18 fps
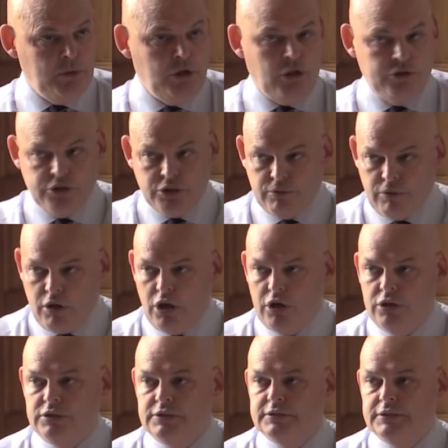on the
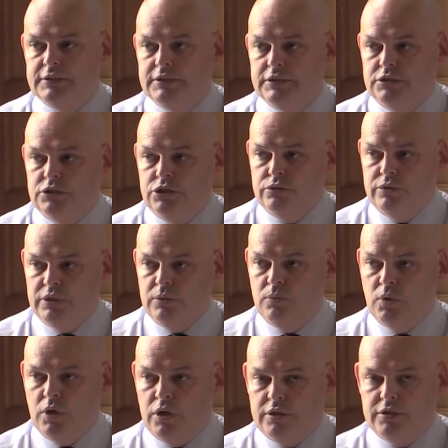ground, doing
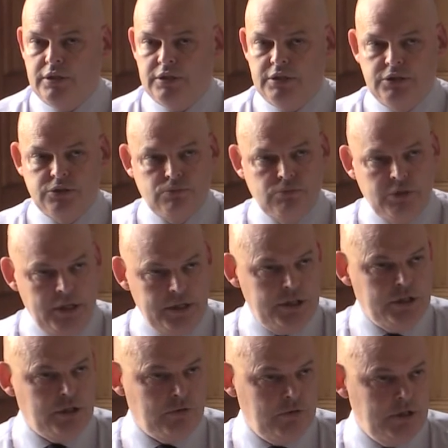work that is
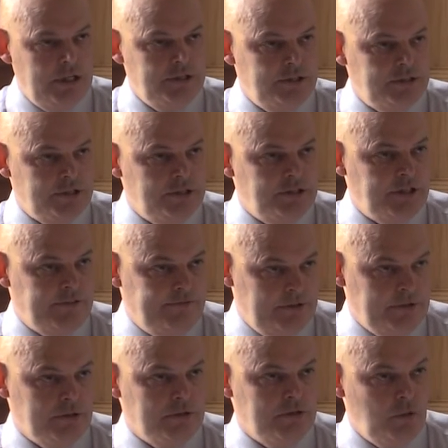really courageous and
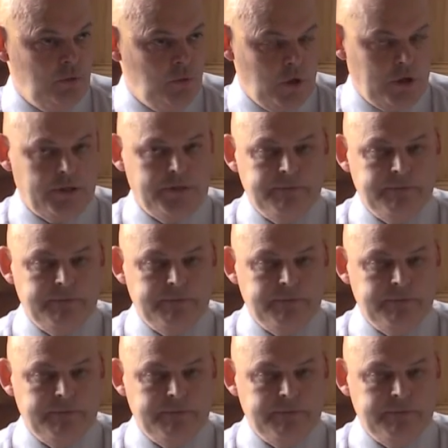difficult work.